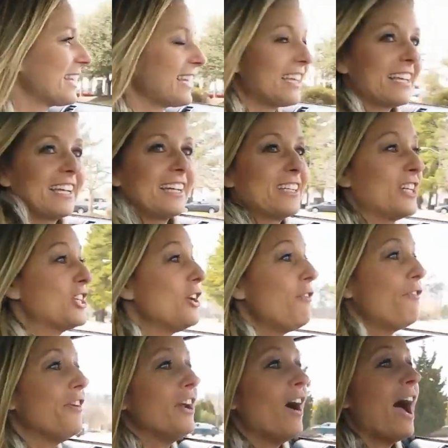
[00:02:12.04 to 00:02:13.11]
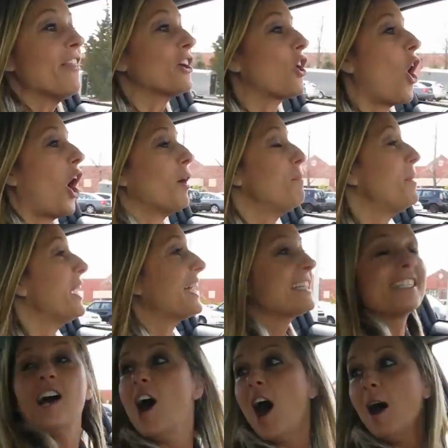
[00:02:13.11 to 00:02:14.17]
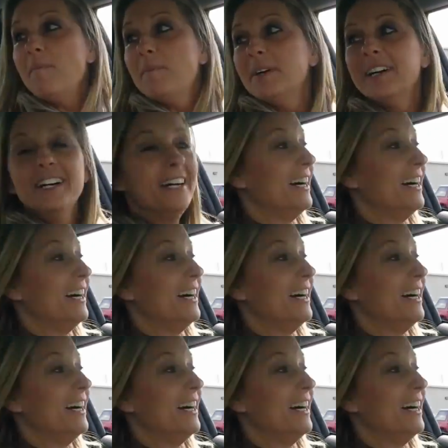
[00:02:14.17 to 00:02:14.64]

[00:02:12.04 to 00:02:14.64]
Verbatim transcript: It's probably. Did you feel how the car picks up? Yeah.